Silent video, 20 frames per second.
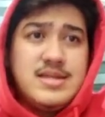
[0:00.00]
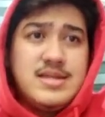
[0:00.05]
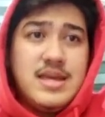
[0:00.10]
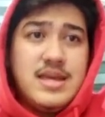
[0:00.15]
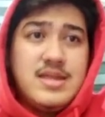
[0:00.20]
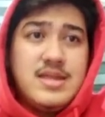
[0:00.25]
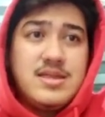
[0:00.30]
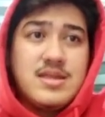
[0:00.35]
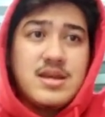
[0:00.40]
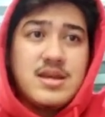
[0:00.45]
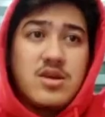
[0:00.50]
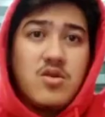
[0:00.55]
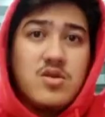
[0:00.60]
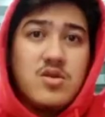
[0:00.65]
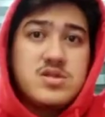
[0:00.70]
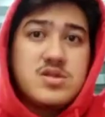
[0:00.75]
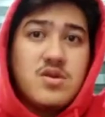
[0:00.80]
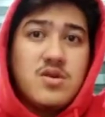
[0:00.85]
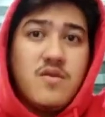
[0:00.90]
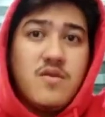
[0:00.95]
Set the
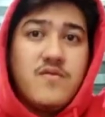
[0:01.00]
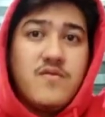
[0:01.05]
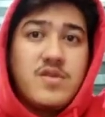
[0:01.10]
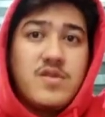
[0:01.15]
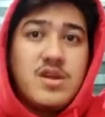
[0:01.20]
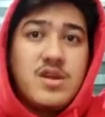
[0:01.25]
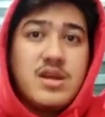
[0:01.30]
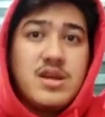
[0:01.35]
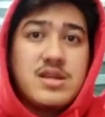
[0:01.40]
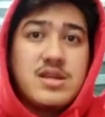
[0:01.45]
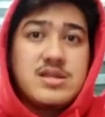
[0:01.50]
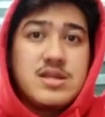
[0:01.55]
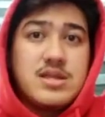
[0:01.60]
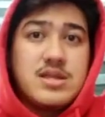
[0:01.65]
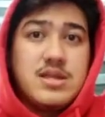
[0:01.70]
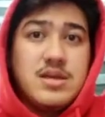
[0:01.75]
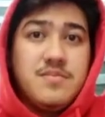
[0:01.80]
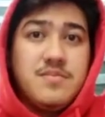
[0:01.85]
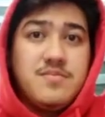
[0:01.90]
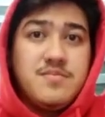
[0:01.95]
goals of working as a
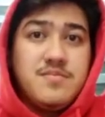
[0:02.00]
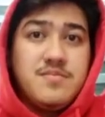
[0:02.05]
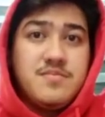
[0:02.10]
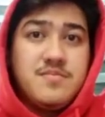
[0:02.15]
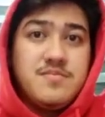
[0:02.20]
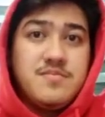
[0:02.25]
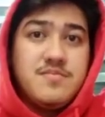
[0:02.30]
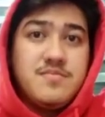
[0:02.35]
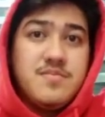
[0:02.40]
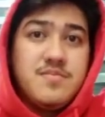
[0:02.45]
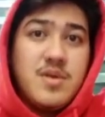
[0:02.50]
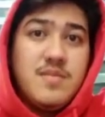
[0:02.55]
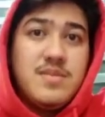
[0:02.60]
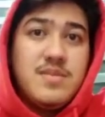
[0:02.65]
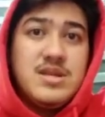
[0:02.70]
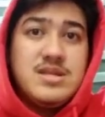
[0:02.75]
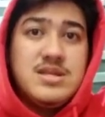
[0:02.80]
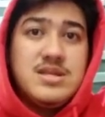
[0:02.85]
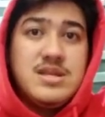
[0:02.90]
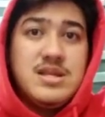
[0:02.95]
team.
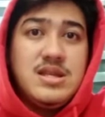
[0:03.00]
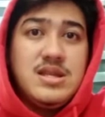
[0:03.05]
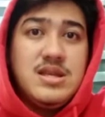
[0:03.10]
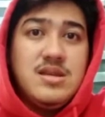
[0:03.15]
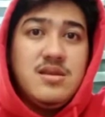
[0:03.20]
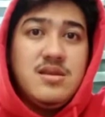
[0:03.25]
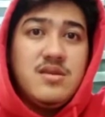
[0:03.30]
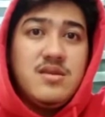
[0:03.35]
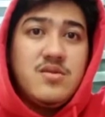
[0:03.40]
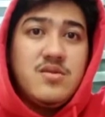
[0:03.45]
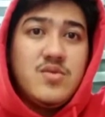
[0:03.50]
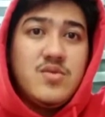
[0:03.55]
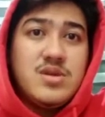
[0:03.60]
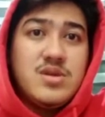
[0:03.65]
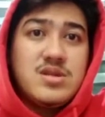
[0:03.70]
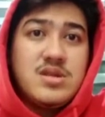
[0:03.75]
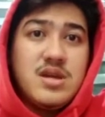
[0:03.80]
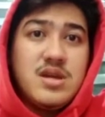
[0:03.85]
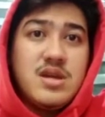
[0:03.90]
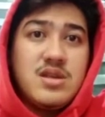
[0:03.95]
Publicly
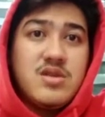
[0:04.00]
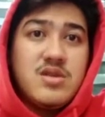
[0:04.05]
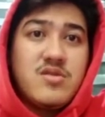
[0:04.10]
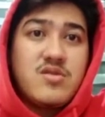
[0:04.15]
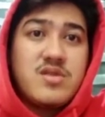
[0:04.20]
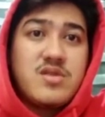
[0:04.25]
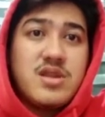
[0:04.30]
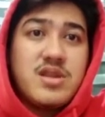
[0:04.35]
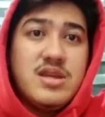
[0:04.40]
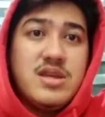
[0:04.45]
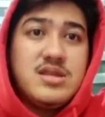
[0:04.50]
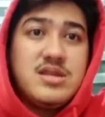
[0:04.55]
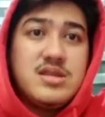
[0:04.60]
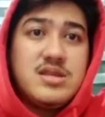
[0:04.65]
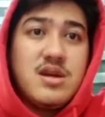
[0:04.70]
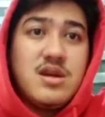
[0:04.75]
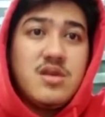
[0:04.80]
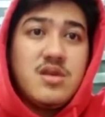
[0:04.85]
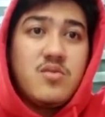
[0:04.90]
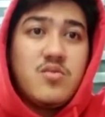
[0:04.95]
reward and recognize
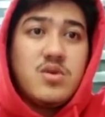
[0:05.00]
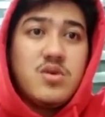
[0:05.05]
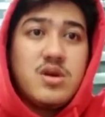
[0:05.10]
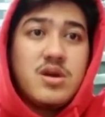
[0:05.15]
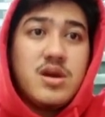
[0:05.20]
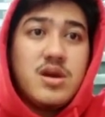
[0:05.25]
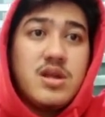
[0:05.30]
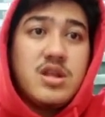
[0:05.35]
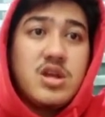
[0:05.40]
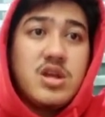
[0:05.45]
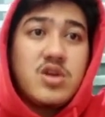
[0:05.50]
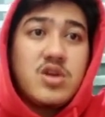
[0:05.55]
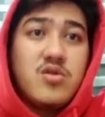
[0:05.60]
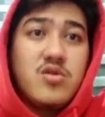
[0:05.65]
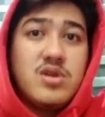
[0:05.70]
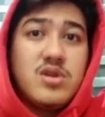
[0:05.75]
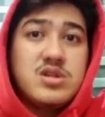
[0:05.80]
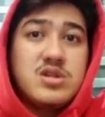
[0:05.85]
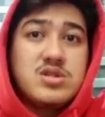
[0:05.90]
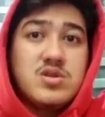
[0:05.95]
hard work and
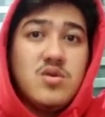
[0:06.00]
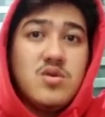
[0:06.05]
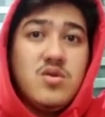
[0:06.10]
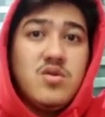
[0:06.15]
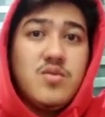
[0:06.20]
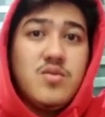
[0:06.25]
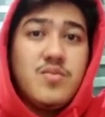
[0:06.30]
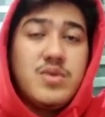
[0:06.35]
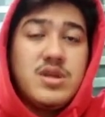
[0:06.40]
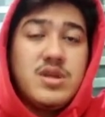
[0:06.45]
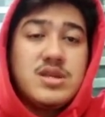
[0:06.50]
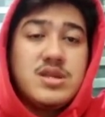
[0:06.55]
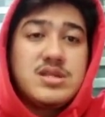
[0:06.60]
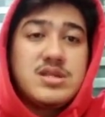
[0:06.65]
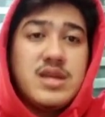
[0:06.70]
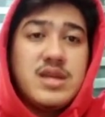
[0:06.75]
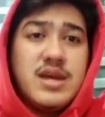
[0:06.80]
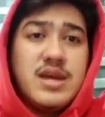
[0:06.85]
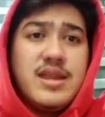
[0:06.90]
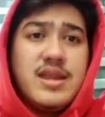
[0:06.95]
encourage all opinions
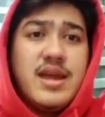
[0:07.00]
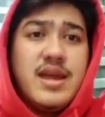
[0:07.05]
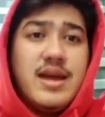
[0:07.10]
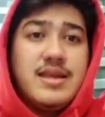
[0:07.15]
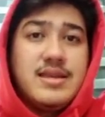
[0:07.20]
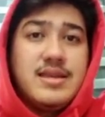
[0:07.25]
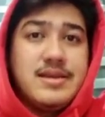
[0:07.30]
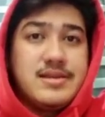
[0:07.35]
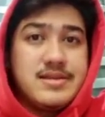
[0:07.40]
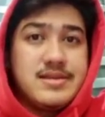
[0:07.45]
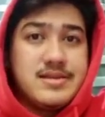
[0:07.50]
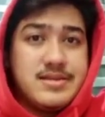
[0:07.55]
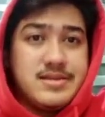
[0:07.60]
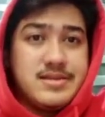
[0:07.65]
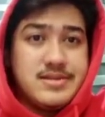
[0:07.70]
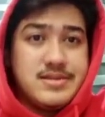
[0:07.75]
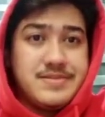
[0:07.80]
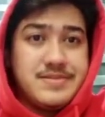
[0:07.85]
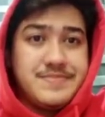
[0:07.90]
and ideas.